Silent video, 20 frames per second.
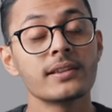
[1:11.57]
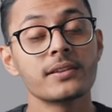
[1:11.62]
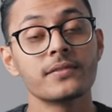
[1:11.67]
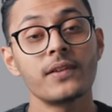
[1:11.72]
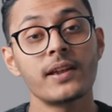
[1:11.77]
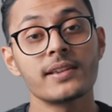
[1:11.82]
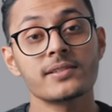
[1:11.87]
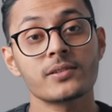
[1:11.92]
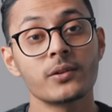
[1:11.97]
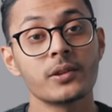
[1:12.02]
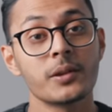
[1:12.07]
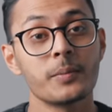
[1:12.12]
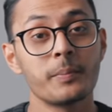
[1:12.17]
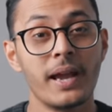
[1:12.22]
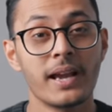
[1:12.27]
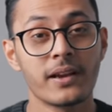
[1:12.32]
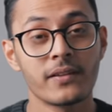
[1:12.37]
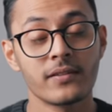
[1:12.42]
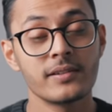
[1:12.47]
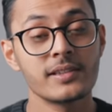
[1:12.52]
the vents on the
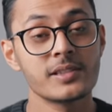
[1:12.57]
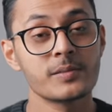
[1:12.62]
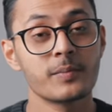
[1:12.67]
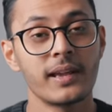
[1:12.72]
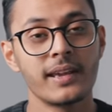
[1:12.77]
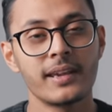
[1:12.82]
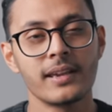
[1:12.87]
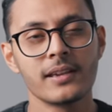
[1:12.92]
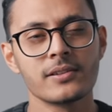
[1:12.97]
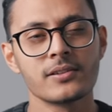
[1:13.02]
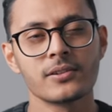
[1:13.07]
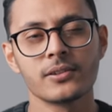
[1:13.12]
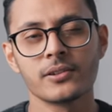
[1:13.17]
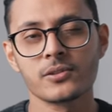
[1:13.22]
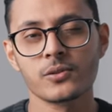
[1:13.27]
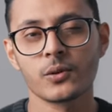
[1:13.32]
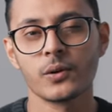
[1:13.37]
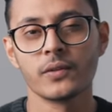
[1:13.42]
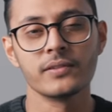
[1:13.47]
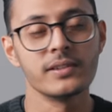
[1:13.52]
back of the display into a
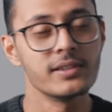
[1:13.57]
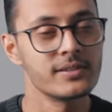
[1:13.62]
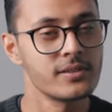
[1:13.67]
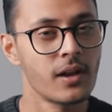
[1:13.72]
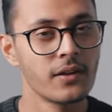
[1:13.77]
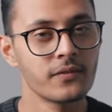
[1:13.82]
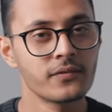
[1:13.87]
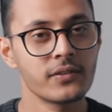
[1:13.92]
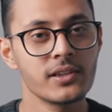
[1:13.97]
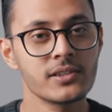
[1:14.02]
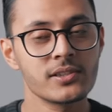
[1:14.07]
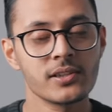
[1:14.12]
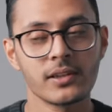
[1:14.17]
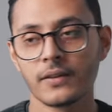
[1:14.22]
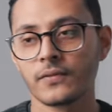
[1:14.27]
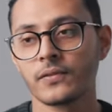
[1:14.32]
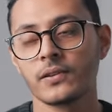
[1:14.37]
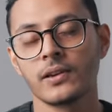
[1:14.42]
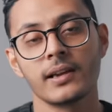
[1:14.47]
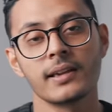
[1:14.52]
sort of design feature, I
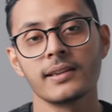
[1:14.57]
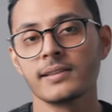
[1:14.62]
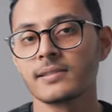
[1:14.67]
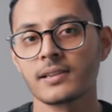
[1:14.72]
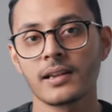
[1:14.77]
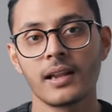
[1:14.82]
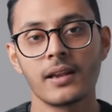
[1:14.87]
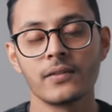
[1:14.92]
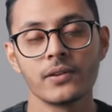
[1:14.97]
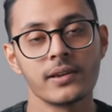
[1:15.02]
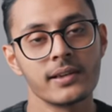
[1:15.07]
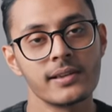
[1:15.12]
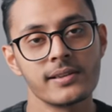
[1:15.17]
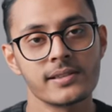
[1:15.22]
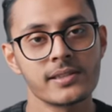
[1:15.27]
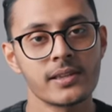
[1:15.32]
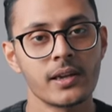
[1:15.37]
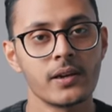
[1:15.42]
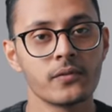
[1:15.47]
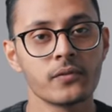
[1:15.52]
feel like it's clever in
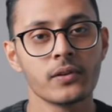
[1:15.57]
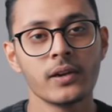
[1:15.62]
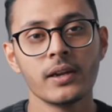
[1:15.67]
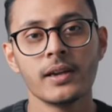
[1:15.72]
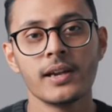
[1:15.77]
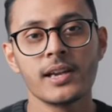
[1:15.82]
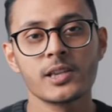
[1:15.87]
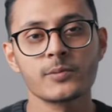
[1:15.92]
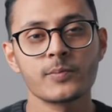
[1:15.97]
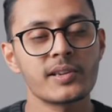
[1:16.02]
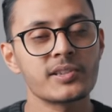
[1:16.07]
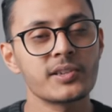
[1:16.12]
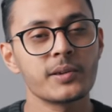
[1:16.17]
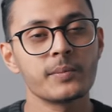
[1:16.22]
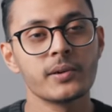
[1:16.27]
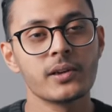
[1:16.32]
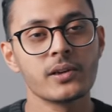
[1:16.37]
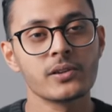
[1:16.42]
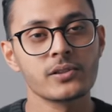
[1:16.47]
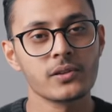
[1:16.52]
itself, especially
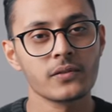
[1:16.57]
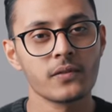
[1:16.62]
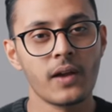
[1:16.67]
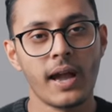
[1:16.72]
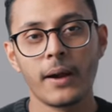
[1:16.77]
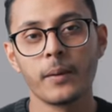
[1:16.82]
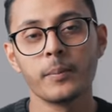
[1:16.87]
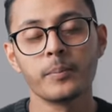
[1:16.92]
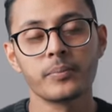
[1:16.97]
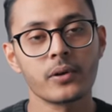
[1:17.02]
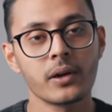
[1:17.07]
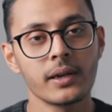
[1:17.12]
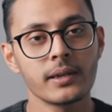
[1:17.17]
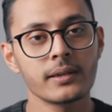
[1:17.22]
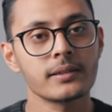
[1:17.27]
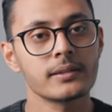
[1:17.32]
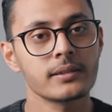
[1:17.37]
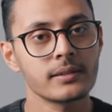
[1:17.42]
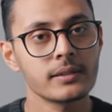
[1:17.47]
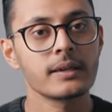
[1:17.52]
because of how bright
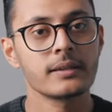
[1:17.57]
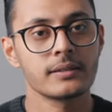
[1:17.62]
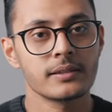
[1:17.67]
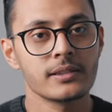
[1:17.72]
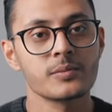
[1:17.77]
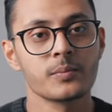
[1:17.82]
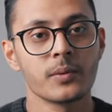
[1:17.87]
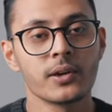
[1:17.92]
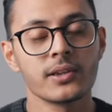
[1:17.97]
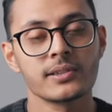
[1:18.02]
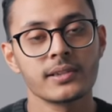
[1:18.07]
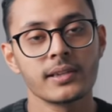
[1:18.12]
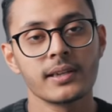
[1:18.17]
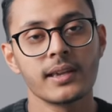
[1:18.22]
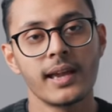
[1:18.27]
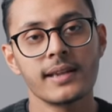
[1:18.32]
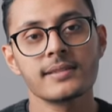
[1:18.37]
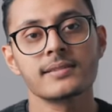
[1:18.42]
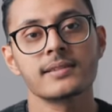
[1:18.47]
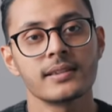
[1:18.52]
this monitor
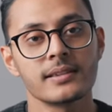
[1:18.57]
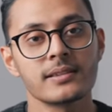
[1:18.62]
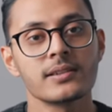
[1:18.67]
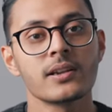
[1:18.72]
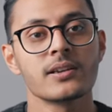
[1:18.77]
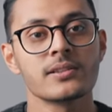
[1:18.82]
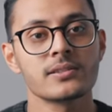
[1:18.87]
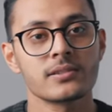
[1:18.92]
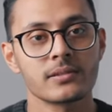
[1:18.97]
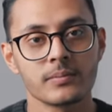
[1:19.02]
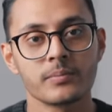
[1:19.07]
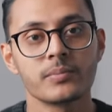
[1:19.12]
gets. It does